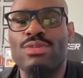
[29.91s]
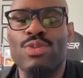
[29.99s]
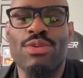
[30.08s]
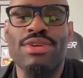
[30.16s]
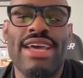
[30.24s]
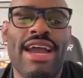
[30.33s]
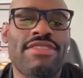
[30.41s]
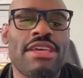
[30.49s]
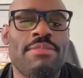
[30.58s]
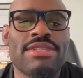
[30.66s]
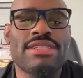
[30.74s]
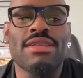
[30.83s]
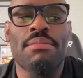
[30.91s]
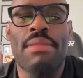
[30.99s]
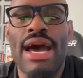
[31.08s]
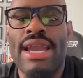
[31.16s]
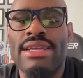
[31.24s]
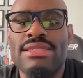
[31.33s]
where we dive deep into the
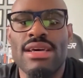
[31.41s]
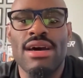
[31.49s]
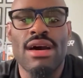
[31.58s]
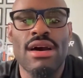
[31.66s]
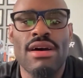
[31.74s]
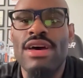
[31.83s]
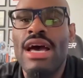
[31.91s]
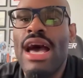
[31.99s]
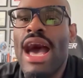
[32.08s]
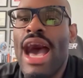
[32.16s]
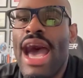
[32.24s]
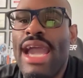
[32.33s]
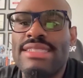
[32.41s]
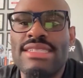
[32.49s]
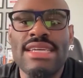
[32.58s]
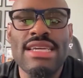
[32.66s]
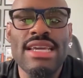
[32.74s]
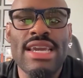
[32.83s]
minds of
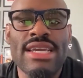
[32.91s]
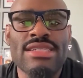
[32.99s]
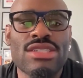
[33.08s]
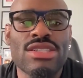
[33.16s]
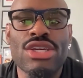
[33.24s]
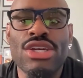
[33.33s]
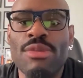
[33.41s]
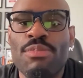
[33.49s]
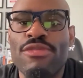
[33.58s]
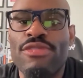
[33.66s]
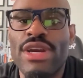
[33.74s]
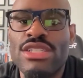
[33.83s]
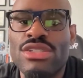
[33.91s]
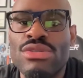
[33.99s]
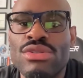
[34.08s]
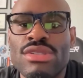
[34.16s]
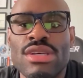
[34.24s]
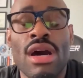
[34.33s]
IT and security
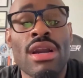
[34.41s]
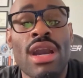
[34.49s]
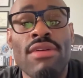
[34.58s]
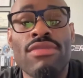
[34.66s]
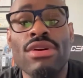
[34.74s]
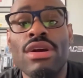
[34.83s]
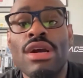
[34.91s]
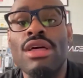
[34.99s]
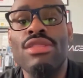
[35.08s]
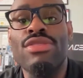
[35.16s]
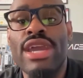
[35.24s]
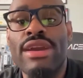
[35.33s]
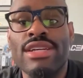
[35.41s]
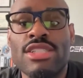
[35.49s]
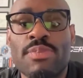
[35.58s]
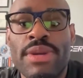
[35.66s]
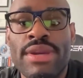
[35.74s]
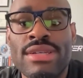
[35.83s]
professionals to uncover their
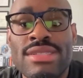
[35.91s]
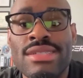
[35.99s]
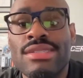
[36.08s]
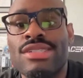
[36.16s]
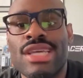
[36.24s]
experiences,